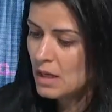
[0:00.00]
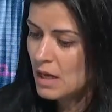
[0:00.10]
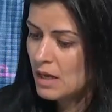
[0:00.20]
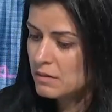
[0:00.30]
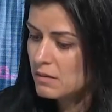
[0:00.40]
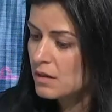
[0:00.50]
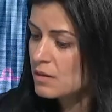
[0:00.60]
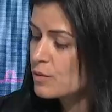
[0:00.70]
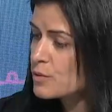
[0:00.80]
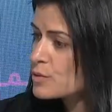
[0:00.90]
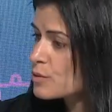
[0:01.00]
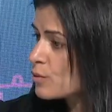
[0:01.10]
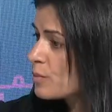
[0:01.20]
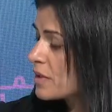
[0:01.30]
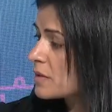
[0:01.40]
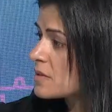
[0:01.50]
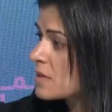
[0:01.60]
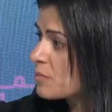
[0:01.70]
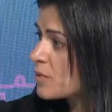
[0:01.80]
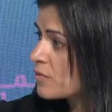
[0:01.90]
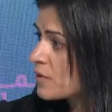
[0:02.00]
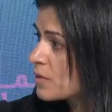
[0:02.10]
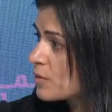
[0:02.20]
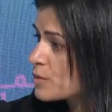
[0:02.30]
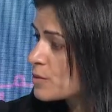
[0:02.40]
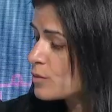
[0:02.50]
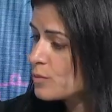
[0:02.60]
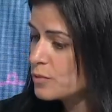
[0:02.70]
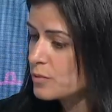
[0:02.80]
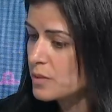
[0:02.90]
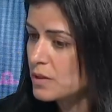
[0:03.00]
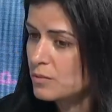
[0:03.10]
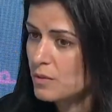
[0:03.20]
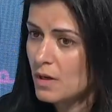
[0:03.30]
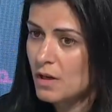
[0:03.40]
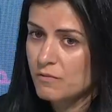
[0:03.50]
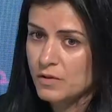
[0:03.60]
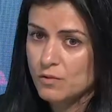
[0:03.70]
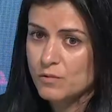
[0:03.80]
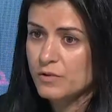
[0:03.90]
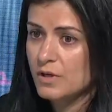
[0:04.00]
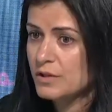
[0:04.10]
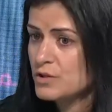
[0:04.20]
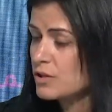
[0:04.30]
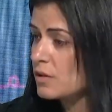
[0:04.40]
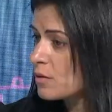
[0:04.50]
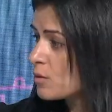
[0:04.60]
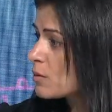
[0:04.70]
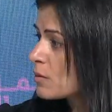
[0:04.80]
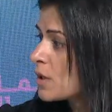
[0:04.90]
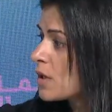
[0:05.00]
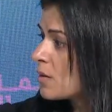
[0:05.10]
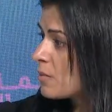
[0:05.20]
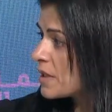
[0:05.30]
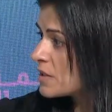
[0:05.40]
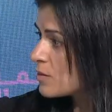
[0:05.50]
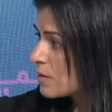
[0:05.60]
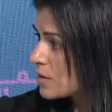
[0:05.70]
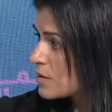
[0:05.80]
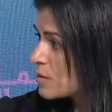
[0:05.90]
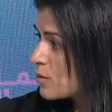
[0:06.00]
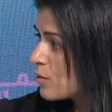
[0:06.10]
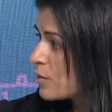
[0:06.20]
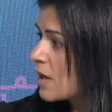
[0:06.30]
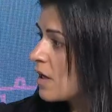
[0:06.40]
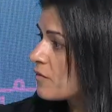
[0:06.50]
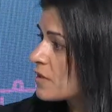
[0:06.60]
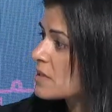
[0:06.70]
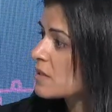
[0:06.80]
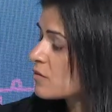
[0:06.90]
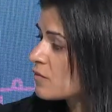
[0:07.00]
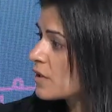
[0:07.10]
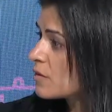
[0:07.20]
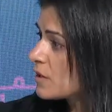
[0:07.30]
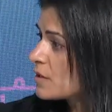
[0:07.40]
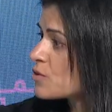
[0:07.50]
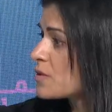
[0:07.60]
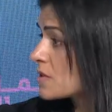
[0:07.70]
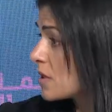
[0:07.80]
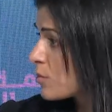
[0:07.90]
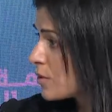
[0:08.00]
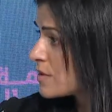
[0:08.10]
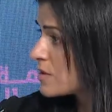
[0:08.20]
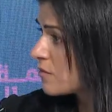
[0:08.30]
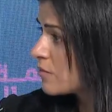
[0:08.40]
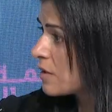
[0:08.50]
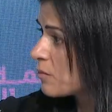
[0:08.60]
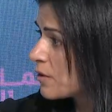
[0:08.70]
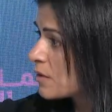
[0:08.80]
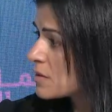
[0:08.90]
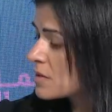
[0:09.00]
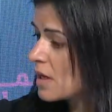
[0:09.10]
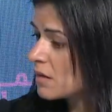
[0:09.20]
And a closed loop, an example of a closed loop would be to have an overarching law. Based on this law, we have executive regulations and policy frameworks.